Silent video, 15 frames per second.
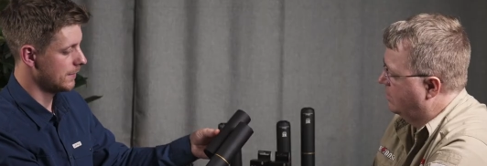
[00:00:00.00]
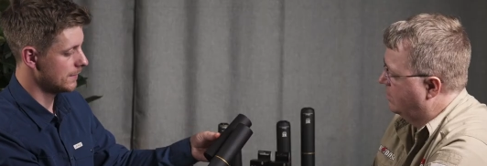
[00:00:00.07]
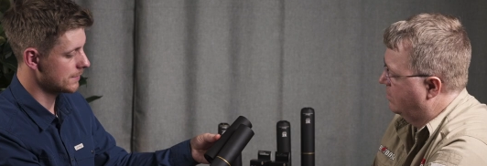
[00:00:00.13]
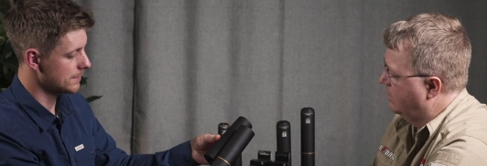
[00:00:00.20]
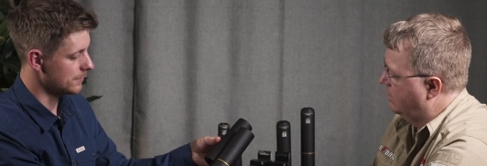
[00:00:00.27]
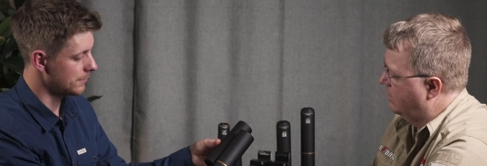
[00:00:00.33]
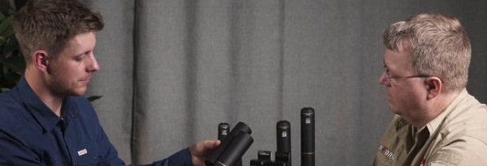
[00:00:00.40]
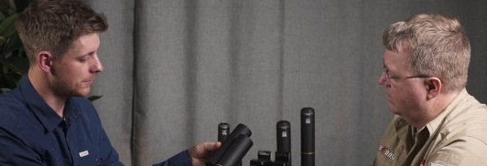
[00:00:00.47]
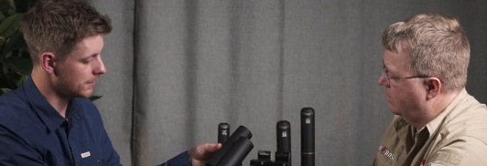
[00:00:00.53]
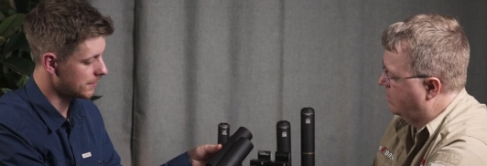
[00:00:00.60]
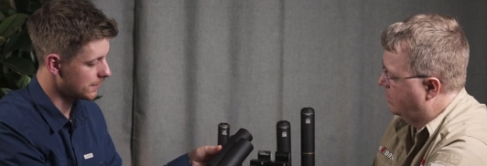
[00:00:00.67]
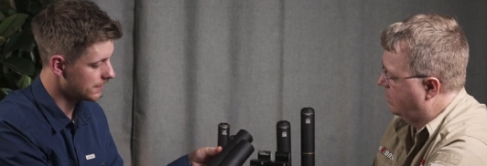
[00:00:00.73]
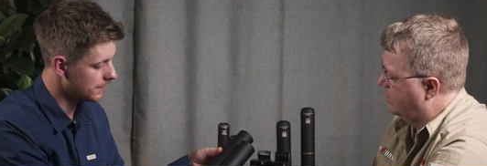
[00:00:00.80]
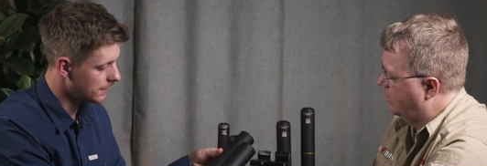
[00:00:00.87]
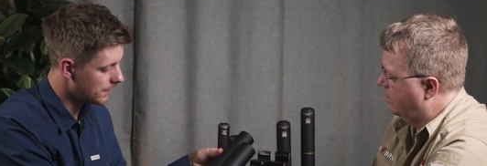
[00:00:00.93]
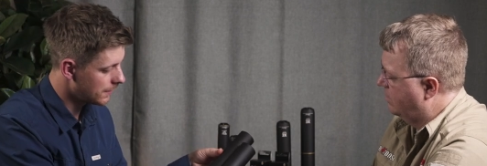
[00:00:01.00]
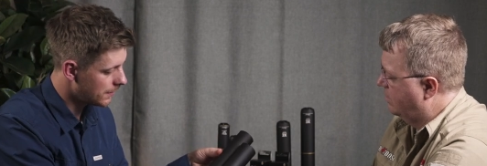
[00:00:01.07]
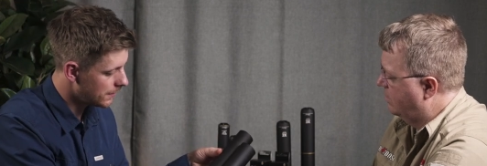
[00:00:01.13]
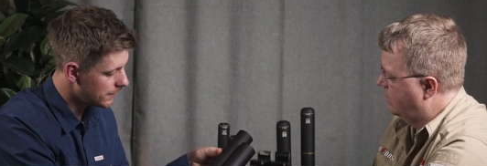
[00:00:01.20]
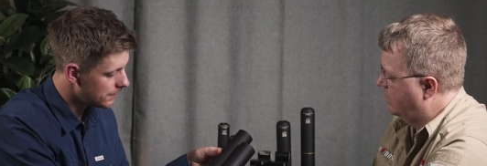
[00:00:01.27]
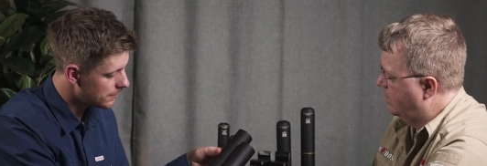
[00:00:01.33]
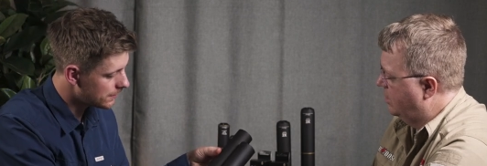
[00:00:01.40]
Speaker 1: So you can
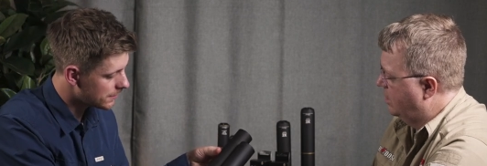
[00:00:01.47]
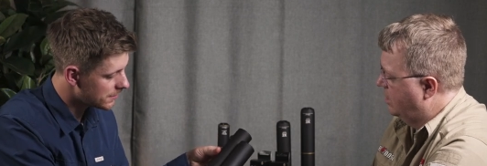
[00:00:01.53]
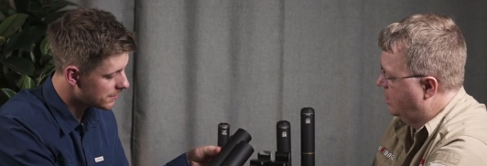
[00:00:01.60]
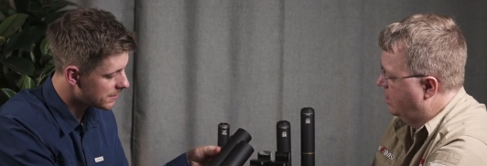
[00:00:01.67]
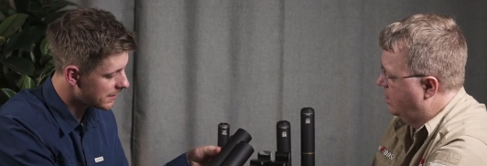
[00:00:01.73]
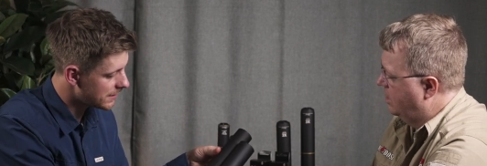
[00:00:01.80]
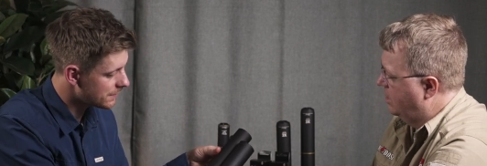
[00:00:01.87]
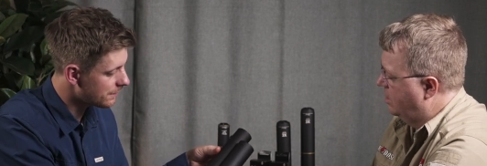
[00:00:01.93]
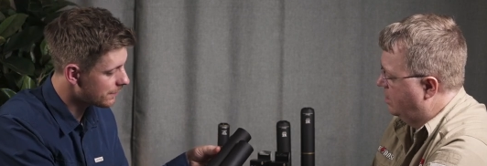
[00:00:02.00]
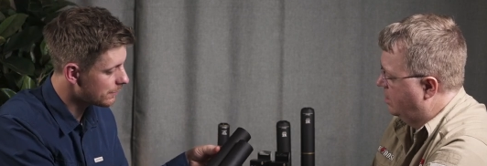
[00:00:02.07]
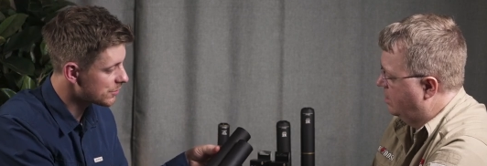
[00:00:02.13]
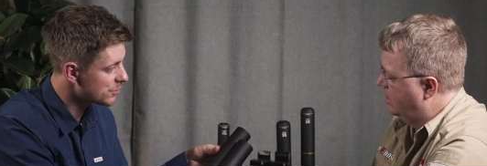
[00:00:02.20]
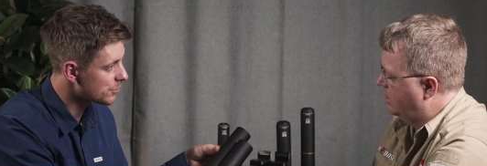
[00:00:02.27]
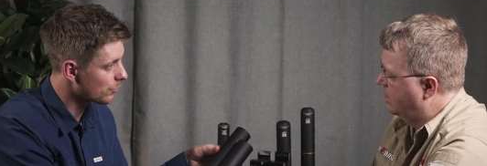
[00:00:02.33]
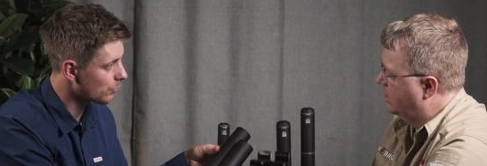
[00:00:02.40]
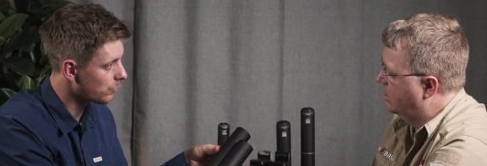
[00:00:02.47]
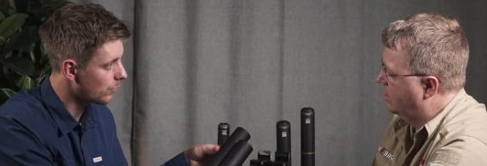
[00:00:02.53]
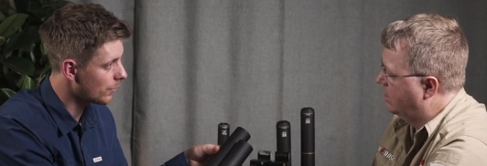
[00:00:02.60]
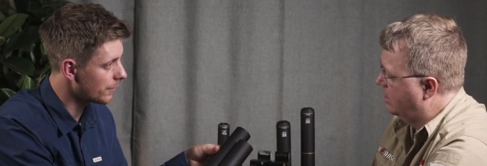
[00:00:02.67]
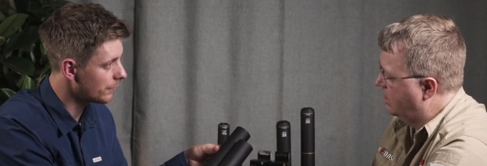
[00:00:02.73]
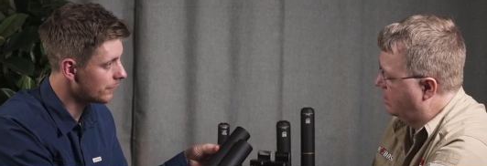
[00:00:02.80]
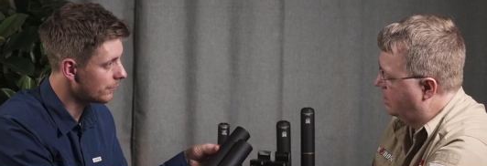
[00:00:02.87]
you can change from a short
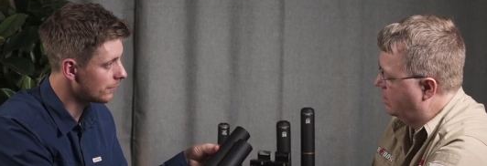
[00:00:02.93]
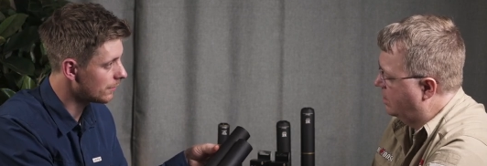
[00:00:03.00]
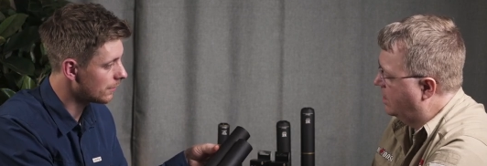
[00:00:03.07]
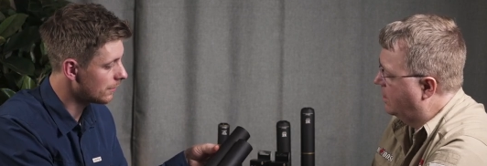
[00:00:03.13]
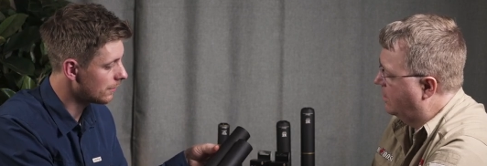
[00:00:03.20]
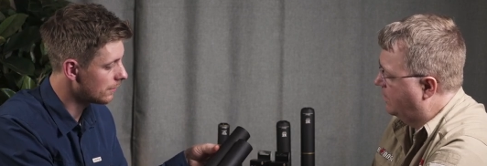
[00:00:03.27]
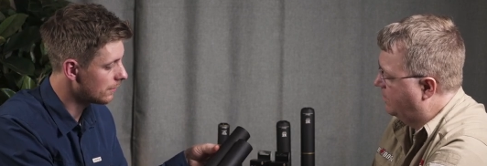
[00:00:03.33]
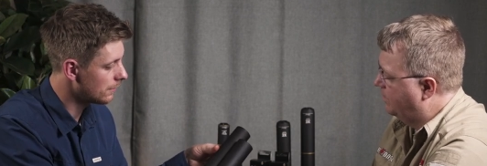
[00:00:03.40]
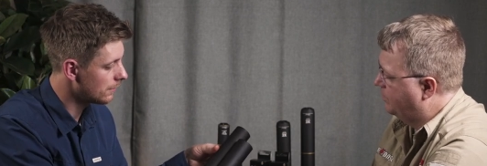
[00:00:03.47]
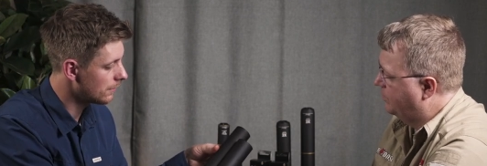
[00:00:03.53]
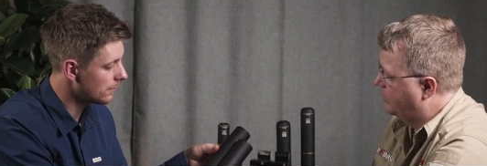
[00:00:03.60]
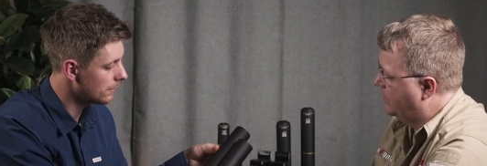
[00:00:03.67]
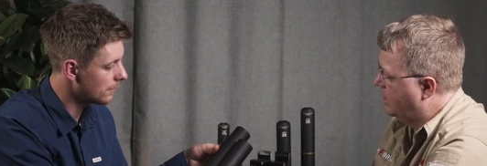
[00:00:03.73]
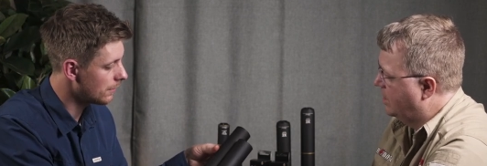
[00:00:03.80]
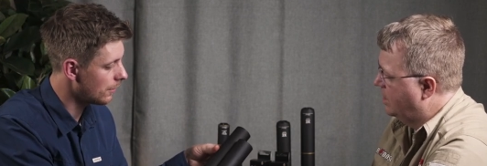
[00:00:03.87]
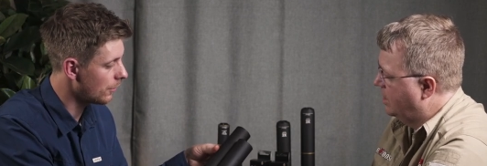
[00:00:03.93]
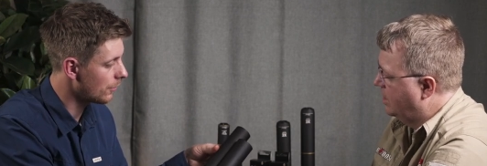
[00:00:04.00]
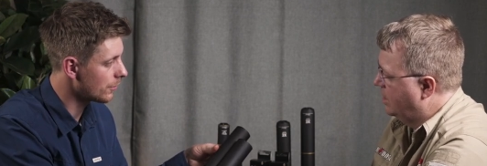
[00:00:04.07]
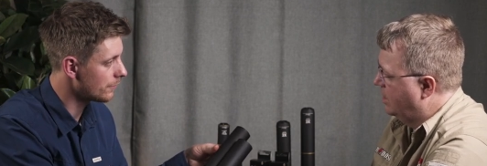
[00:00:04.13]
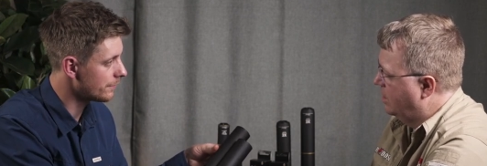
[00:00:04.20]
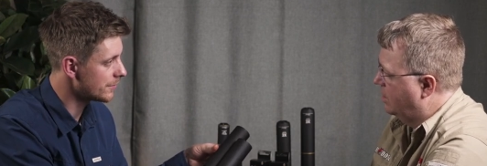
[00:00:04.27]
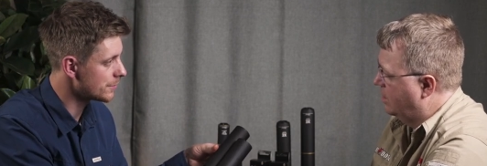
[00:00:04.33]
one to a
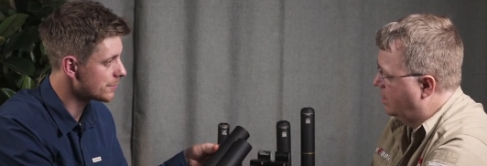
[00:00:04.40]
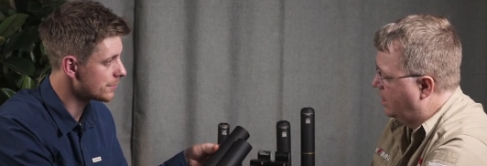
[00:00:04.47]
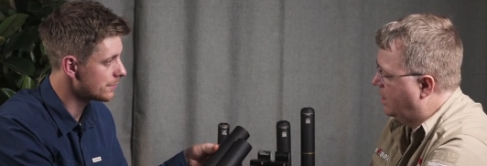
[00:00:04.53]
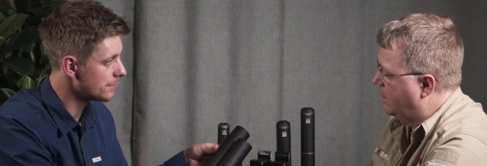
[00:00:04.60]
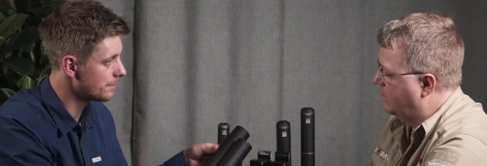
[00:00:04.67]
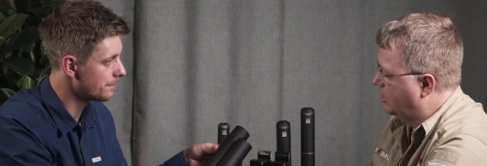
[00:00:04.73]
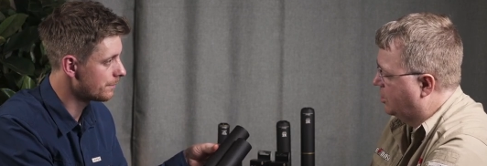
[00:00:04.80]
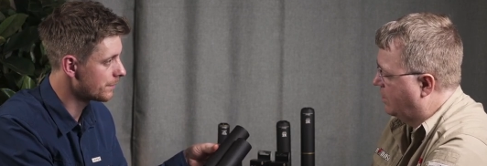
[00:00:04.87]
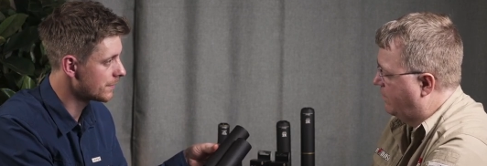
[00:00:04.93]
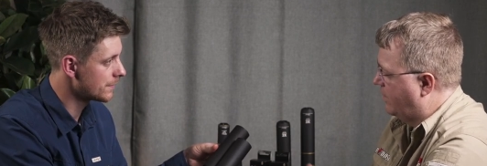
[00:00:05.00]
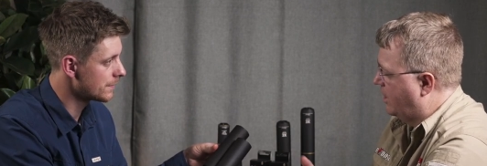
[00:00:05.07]
longer fish. Yeah, you can